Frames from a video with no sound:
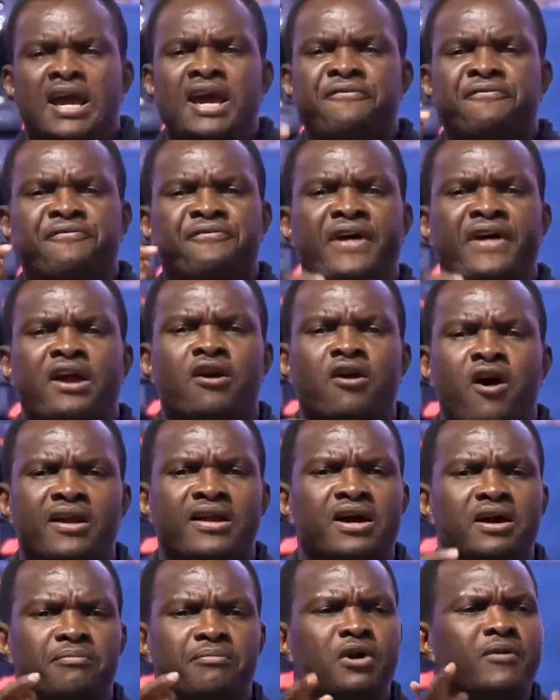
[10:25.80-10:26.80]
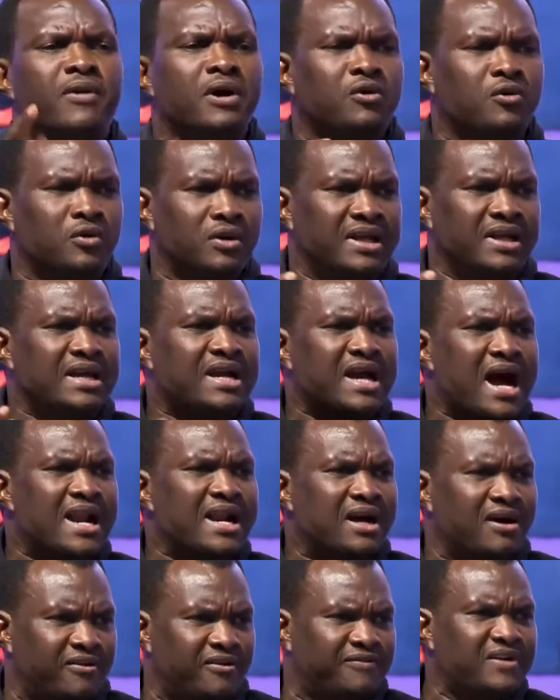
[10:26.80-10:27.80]
If they got a miracle in
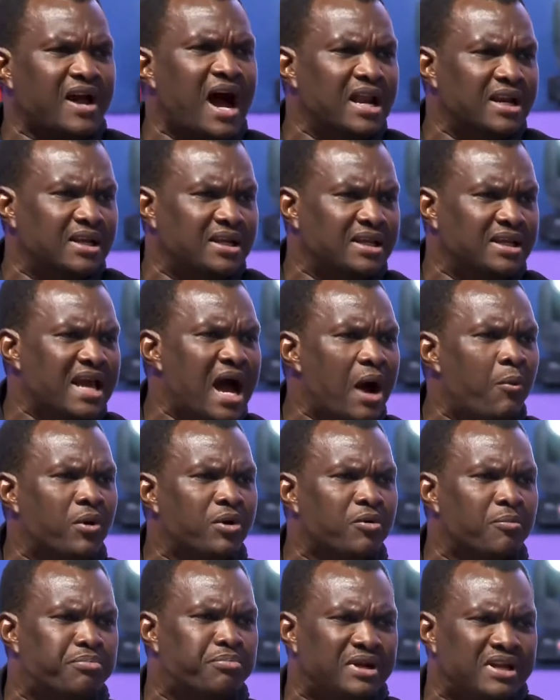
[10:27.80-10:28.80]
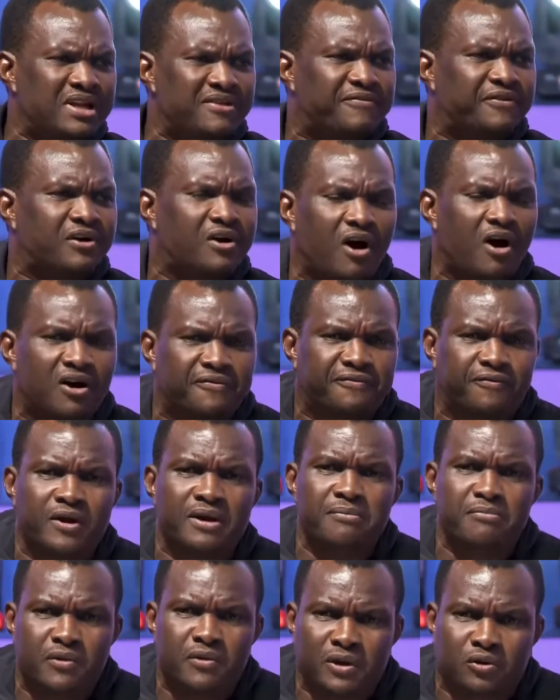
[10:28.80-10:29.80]
Cana of Galilee, I want to believe God
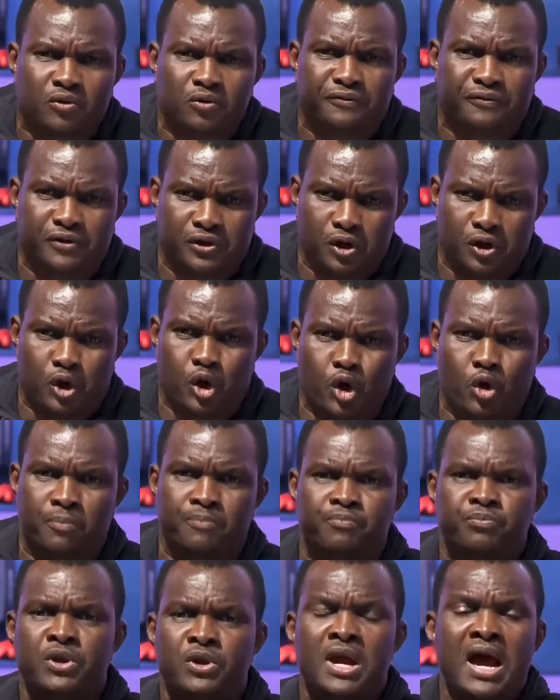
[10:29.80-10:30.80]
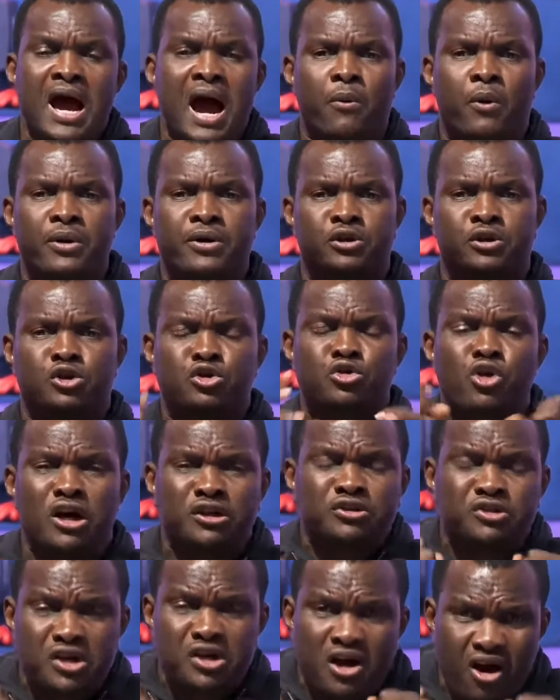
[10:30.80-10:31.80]
for a miracle for your home. I want to
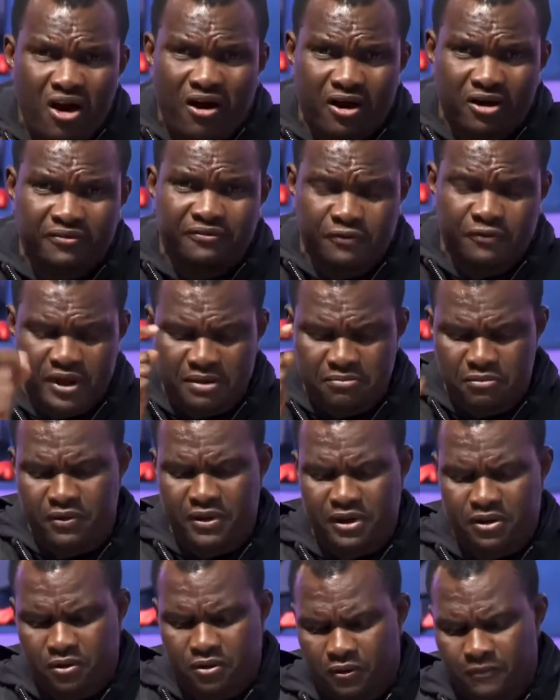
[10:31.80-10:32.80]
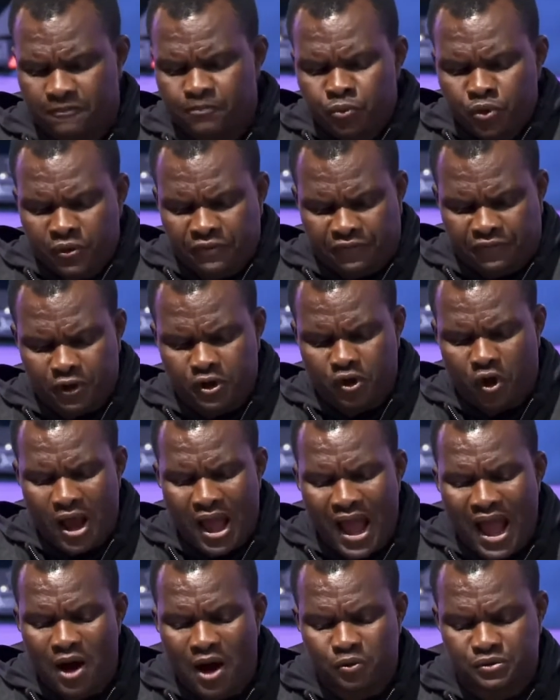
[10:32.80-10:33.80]
trust God for a miracle for
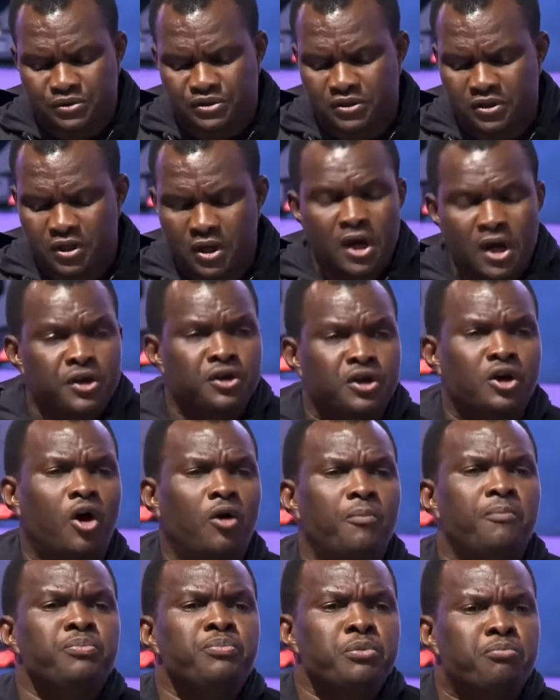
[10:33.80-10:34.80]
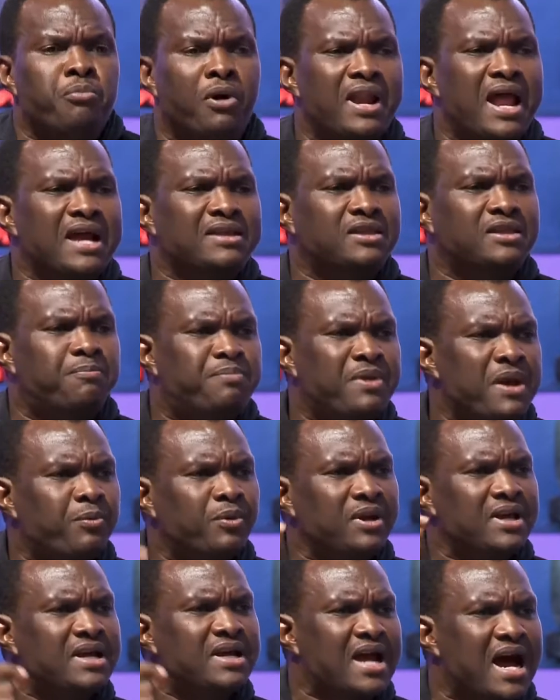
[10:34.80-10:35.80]
your house. But like the
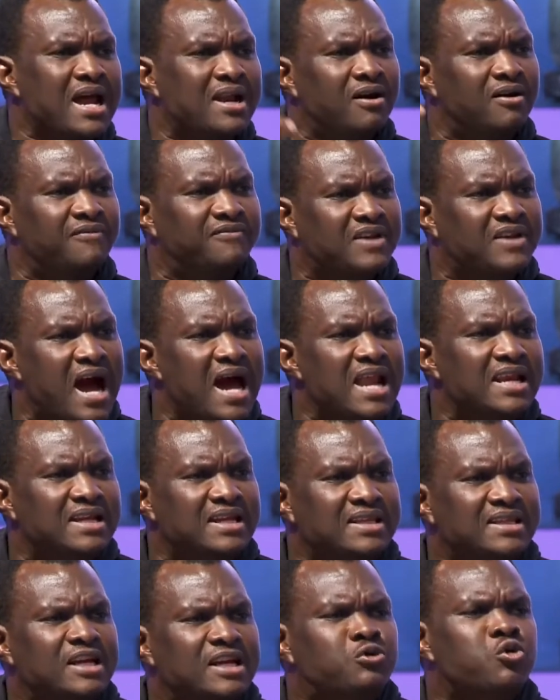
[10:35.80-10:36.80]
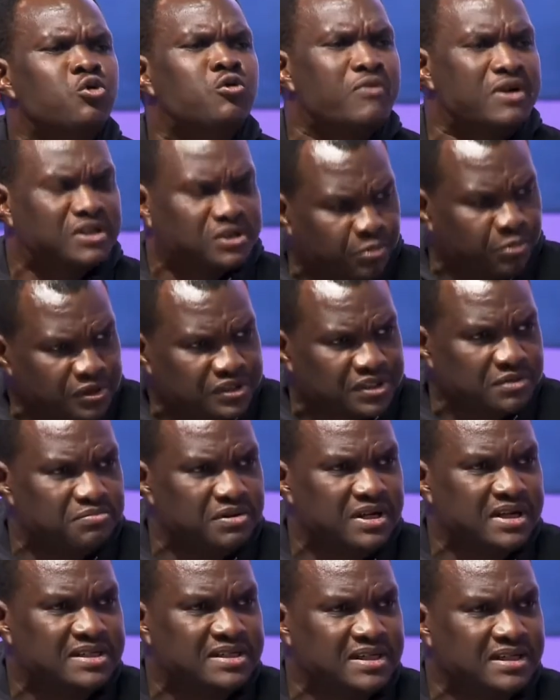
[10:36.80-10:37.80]
people in Cana of Galilee, they took
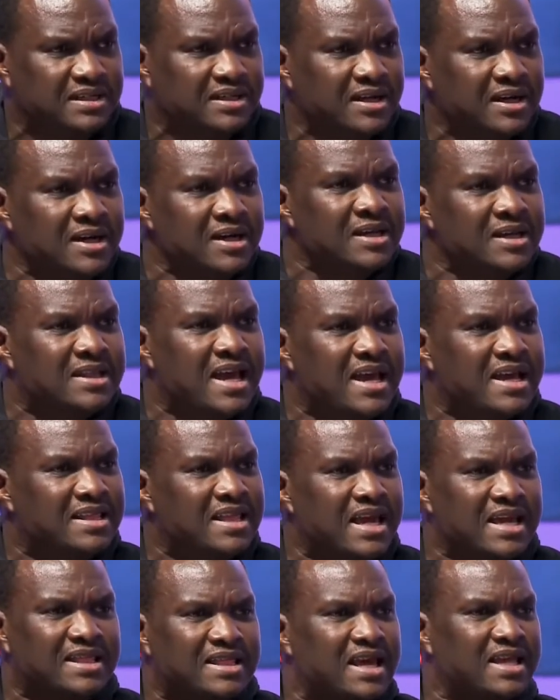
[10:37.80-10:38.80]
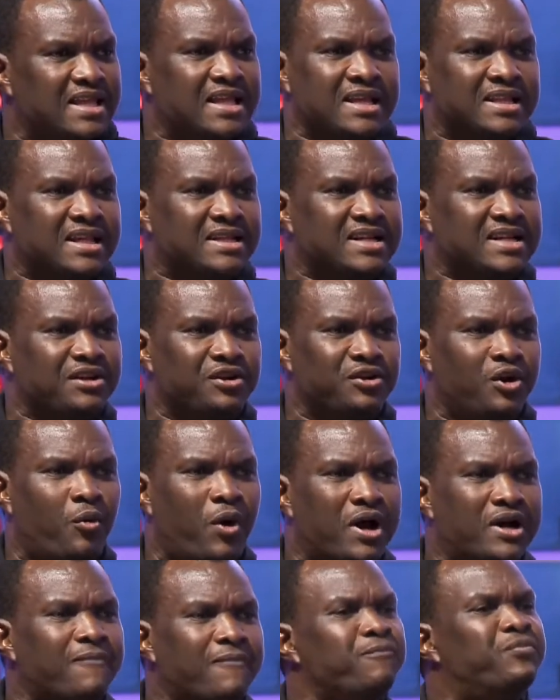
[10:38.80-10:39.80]
responsibility. They said, you
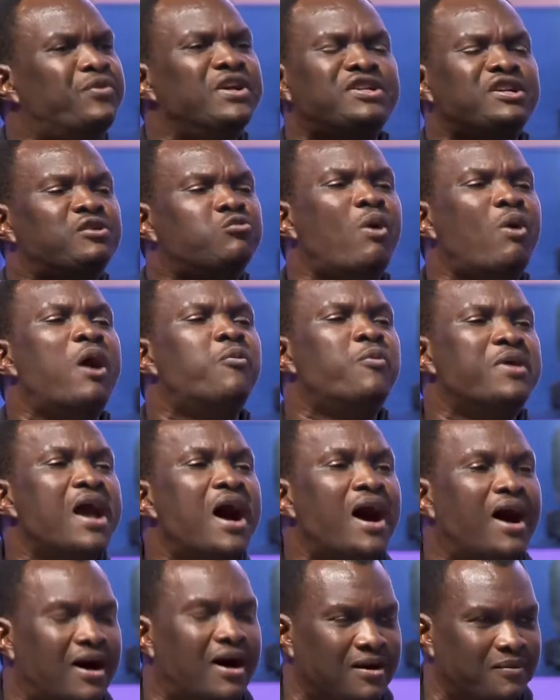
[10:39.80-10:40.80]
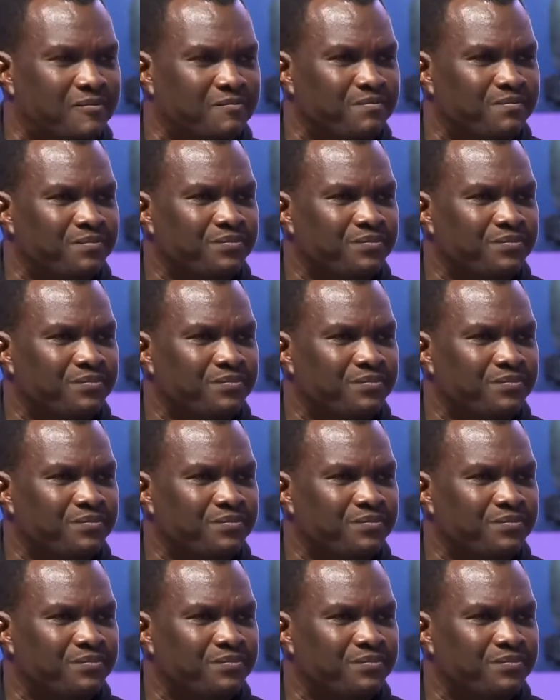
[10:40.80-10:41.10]
know what? This is where we are.